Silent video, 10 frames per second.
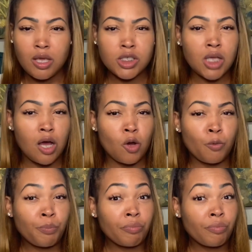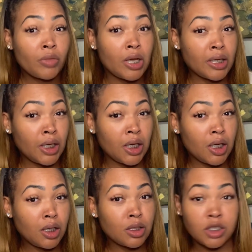So
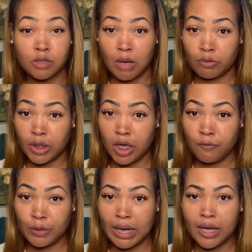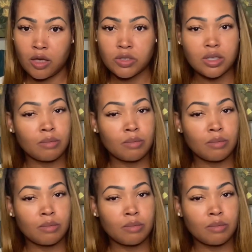again, this is my recovery house.